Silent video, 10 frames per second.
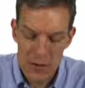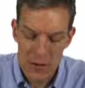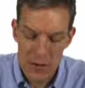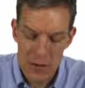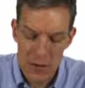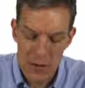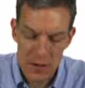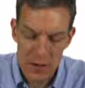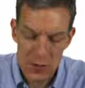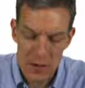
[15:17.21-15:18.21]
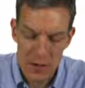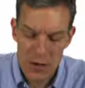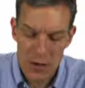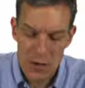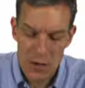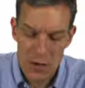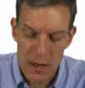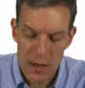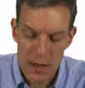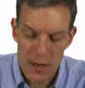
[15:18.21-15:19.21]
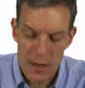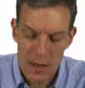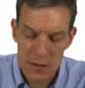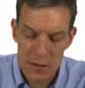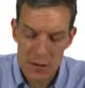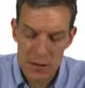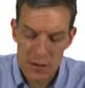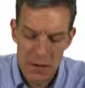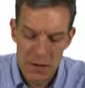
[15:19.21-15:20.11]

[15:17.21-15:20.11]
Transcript: so we take this person down to 1 minus epsilon,